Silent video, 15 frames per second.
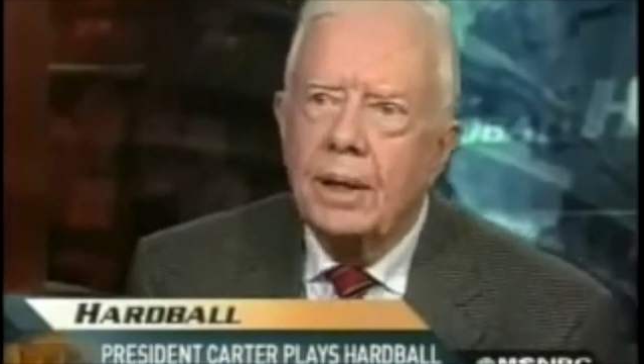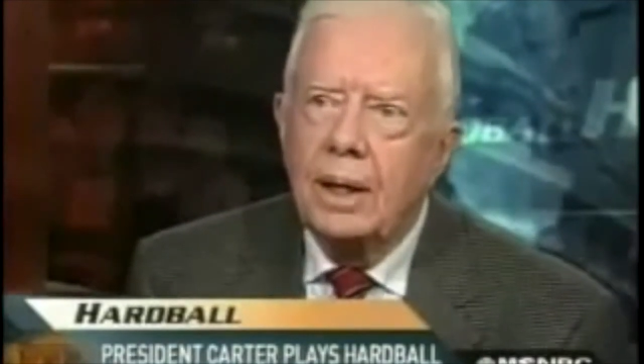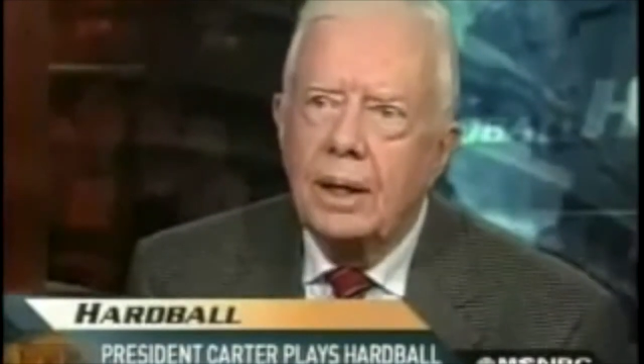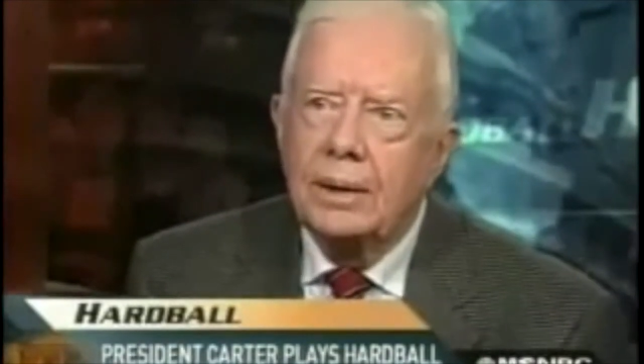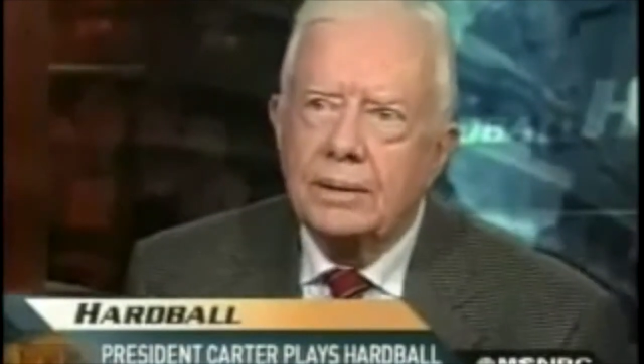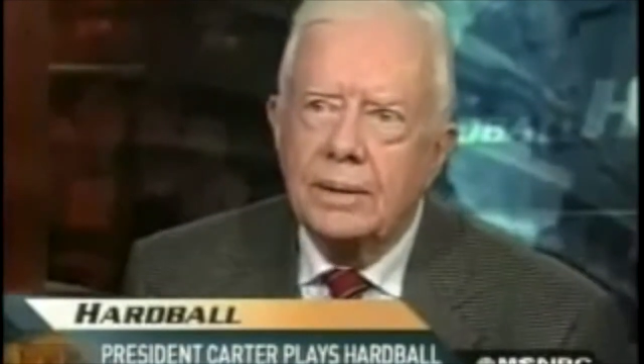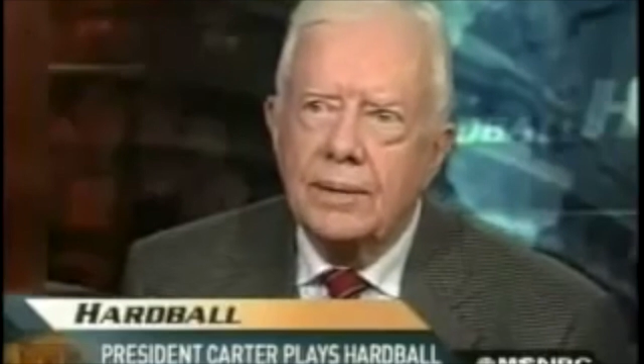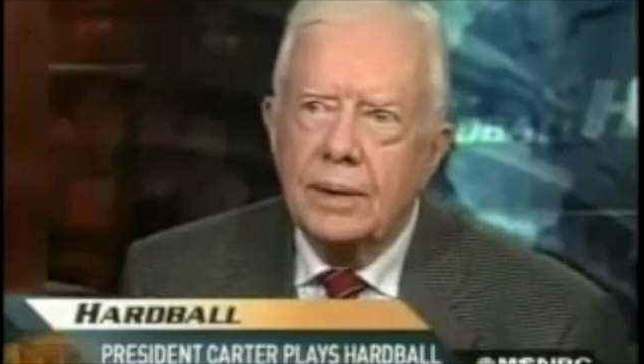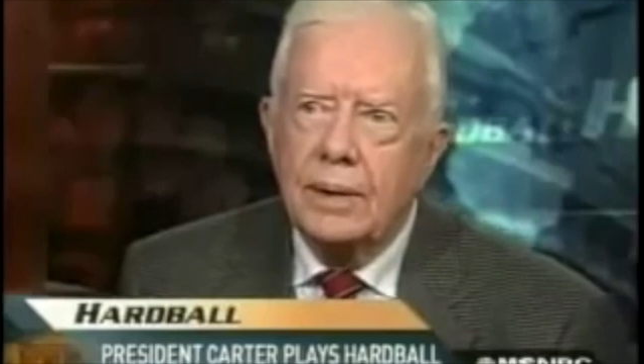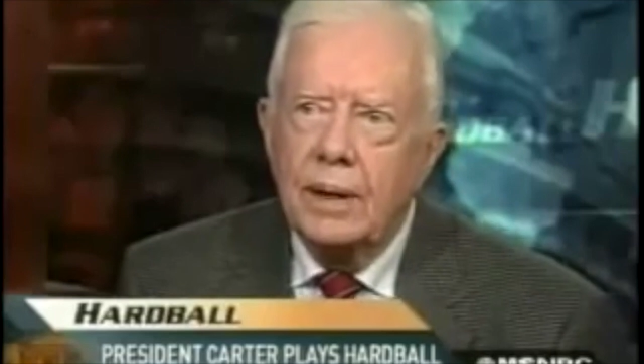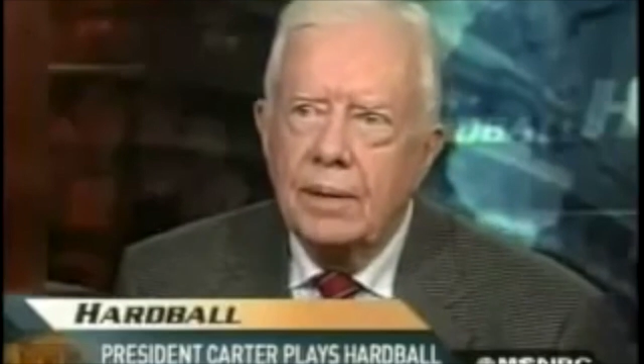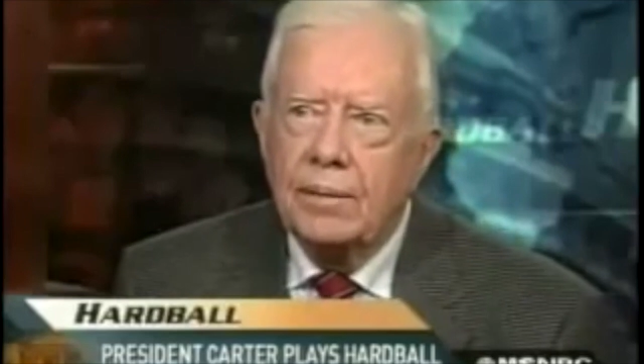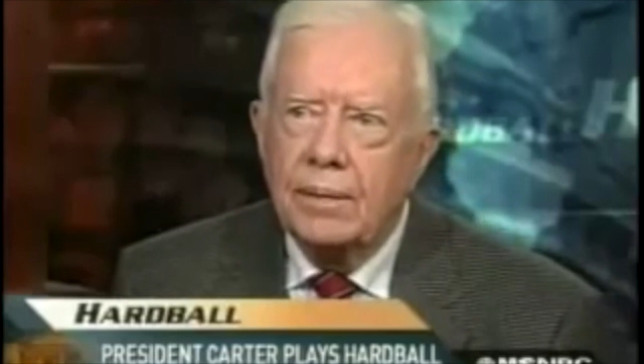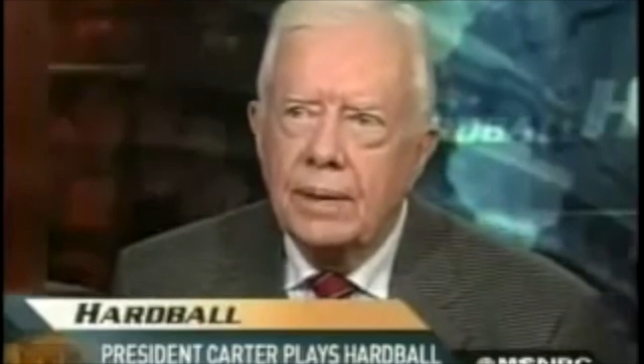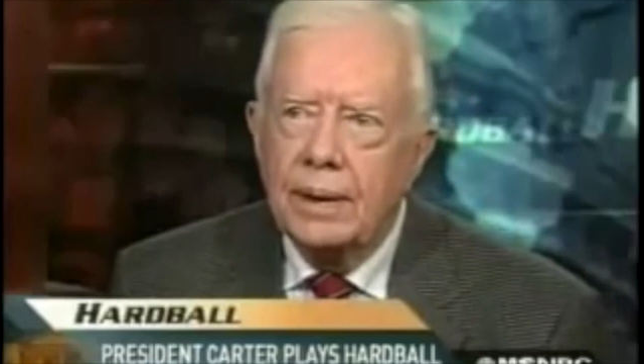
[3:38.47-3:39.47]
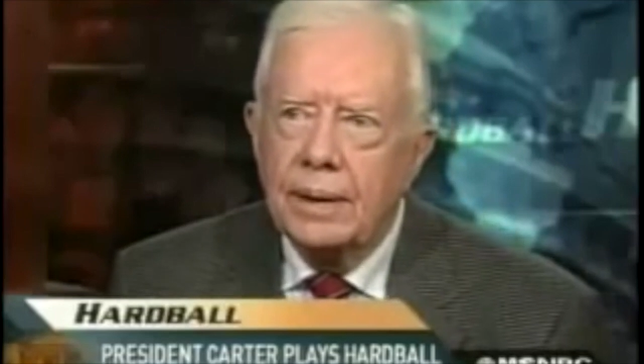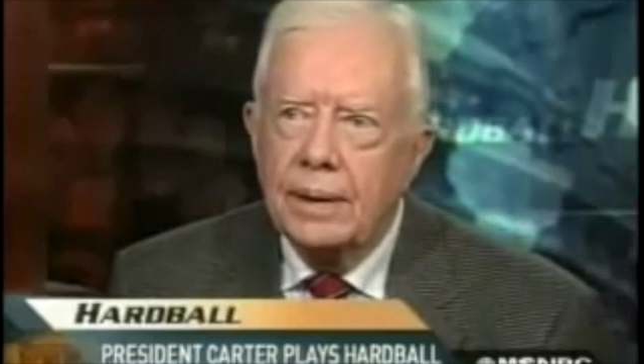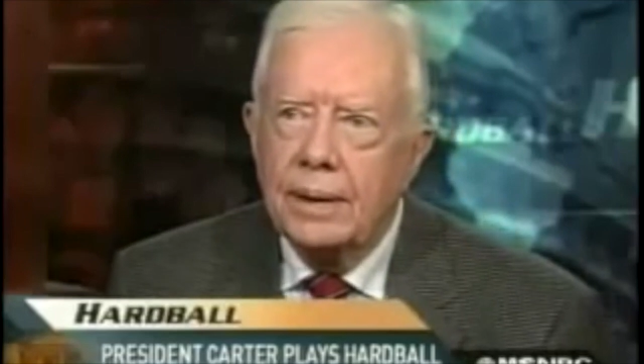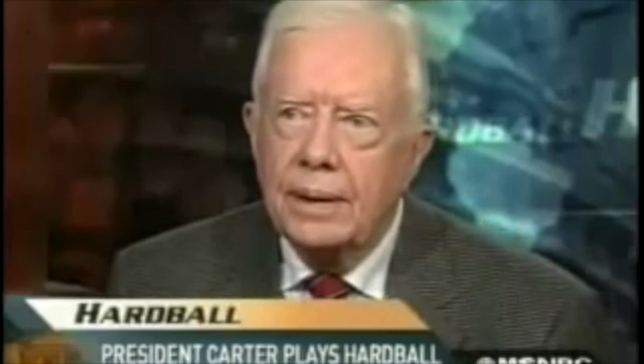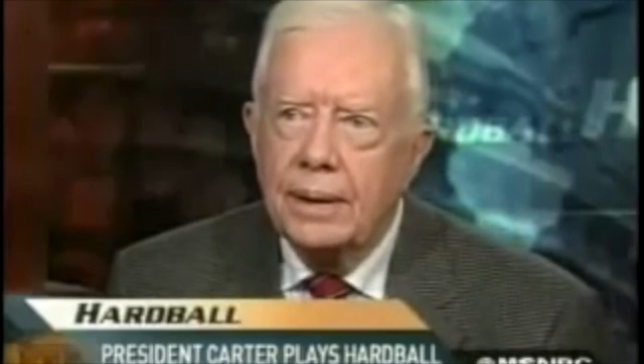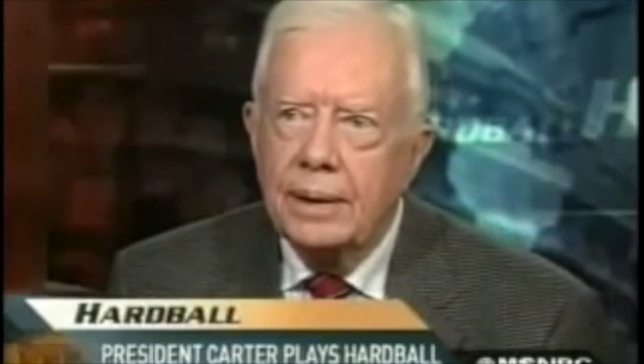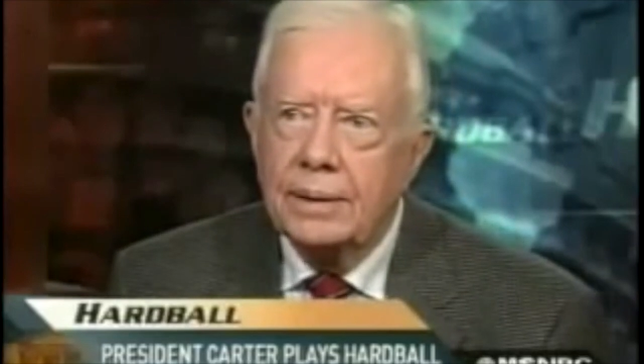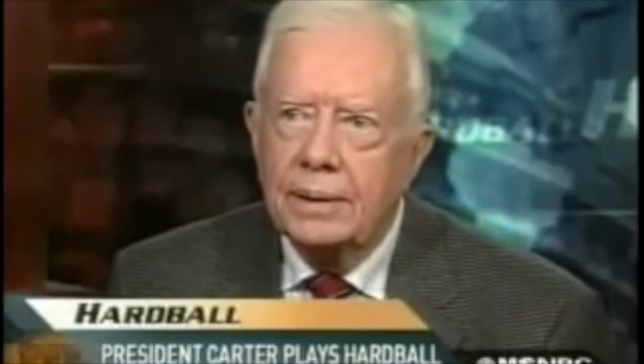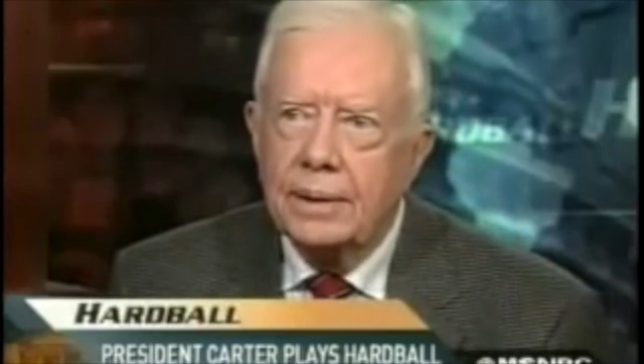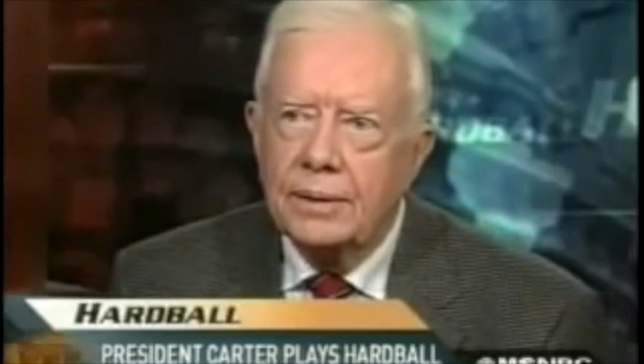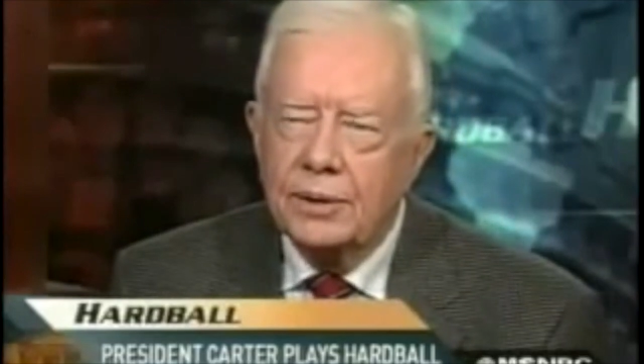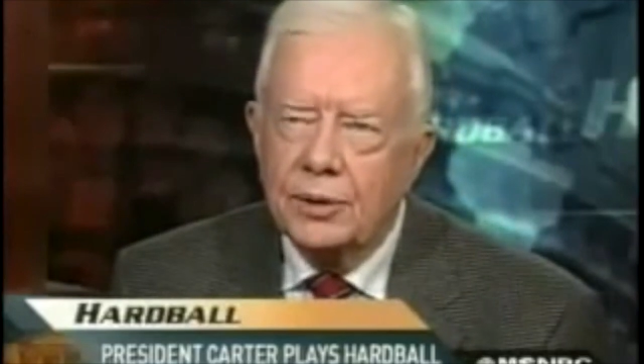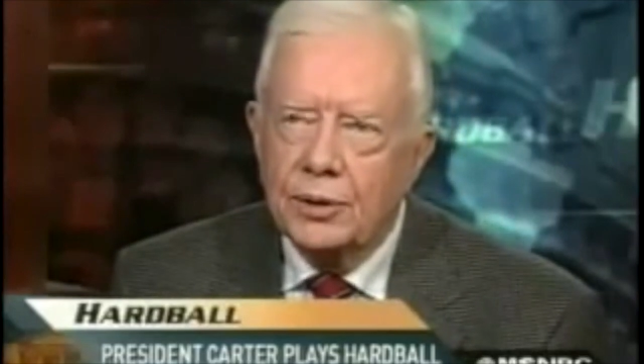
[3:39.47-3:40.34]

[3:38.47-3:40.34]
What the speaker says: basic cause of the conflict